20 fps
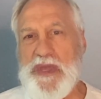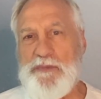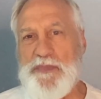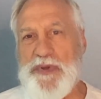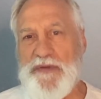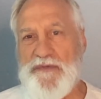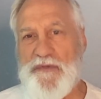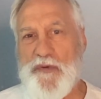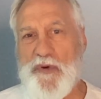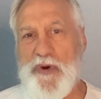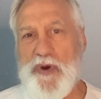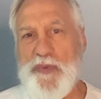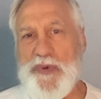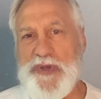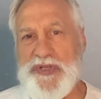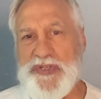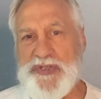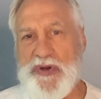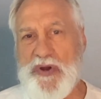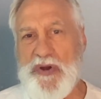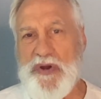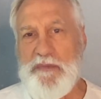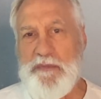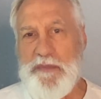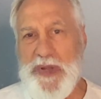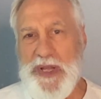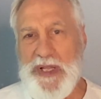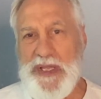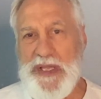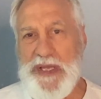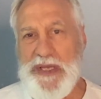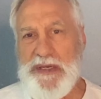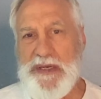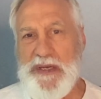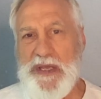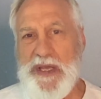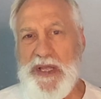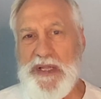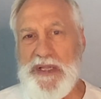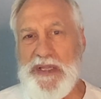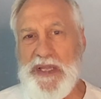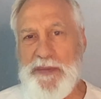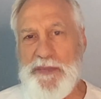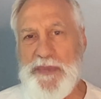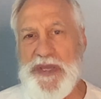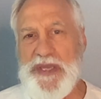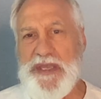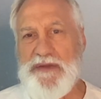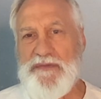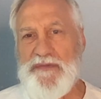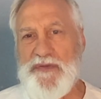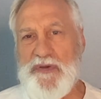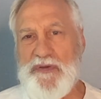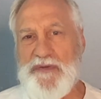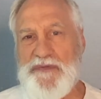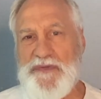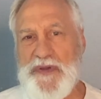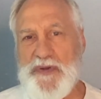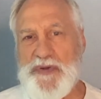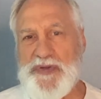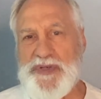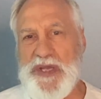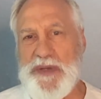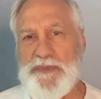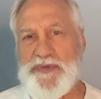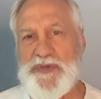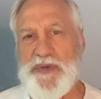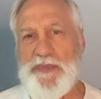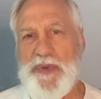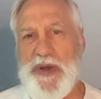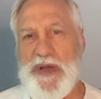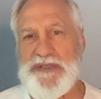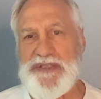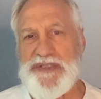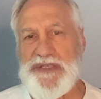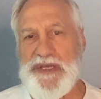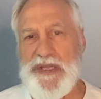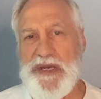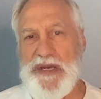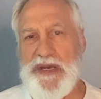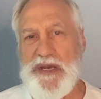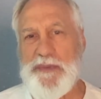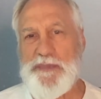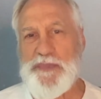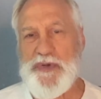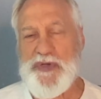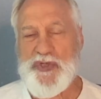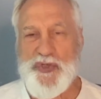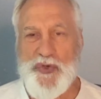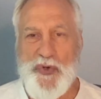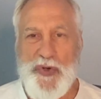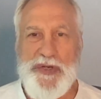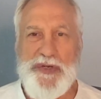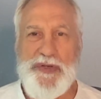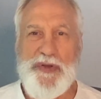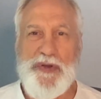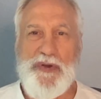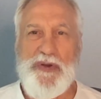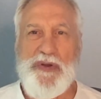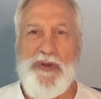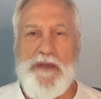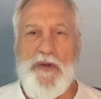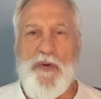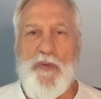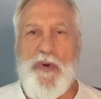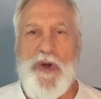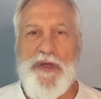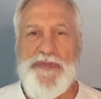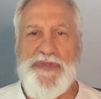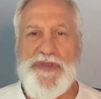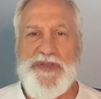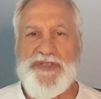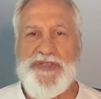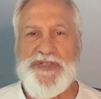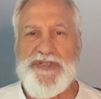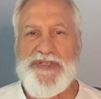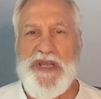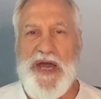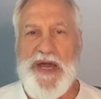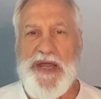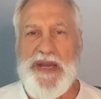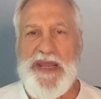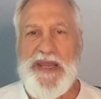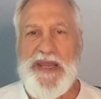Before we start milling, let me give you a few tips about setting up your jointer. While this is not a